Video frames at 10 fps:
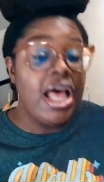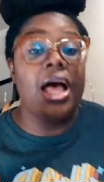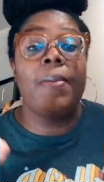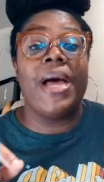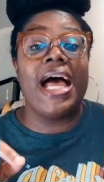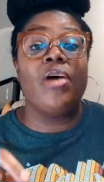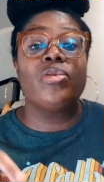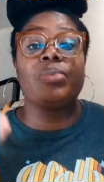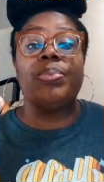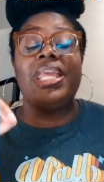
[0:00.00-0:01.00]

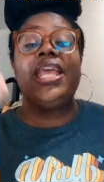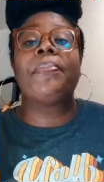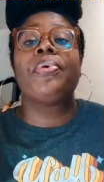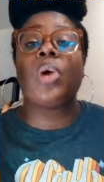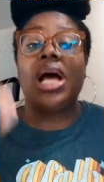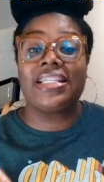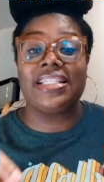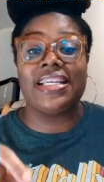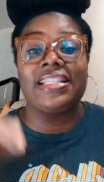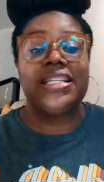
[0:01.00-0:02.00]
about being
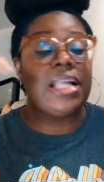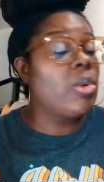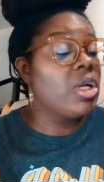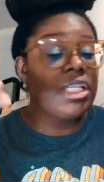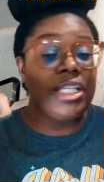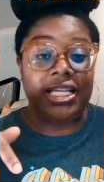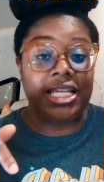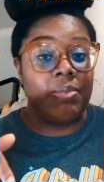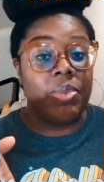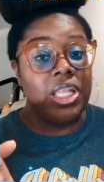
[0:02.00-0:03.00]
processed, and I'm going to link
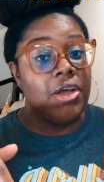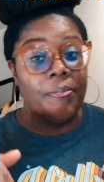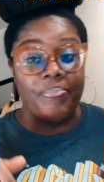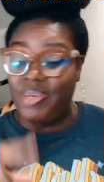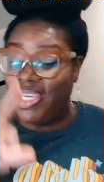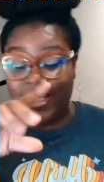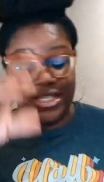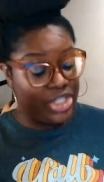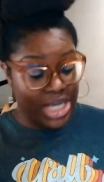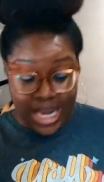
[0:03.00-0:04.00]
that below
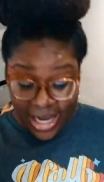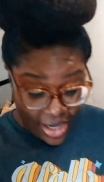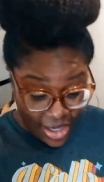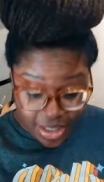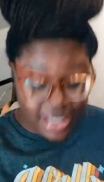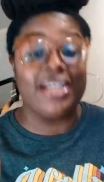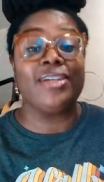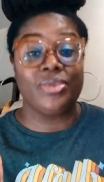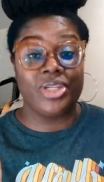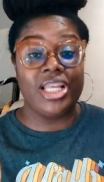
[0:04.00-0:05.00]
because,
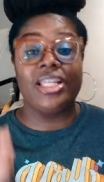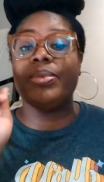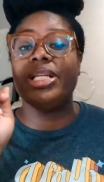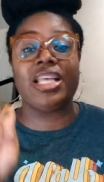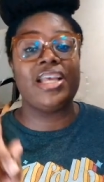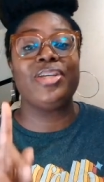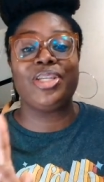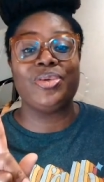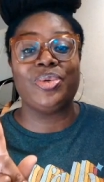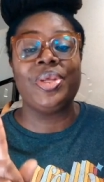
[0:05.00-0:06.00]
child, let me tell
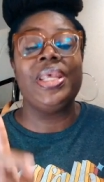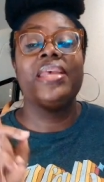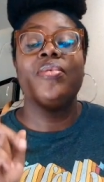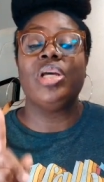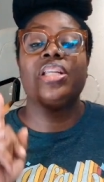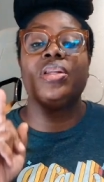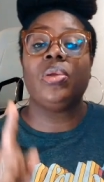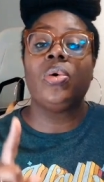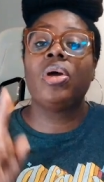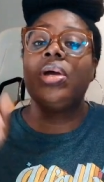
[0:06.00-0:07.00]
you, when the
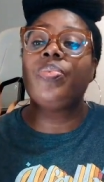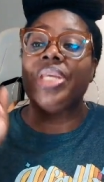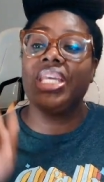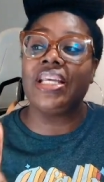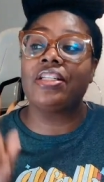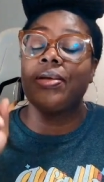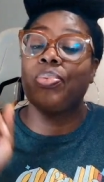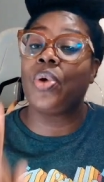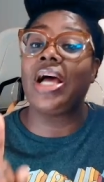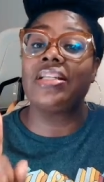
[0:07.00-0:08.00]
Lord began to
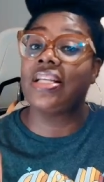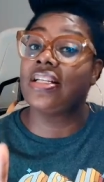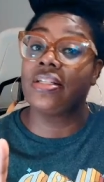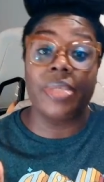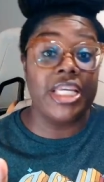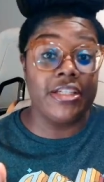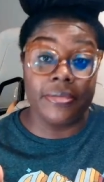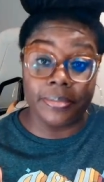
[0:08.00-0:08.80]
process me,